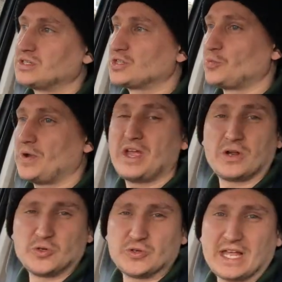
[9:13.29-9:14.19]
to
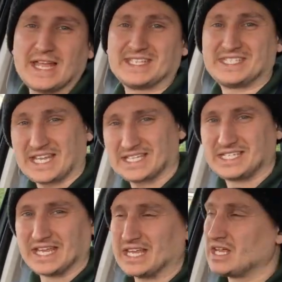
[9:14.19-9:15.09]

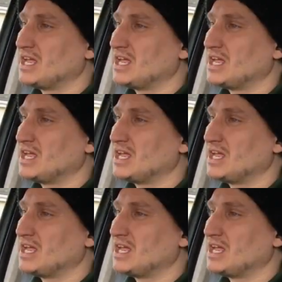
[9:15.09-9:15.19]
360.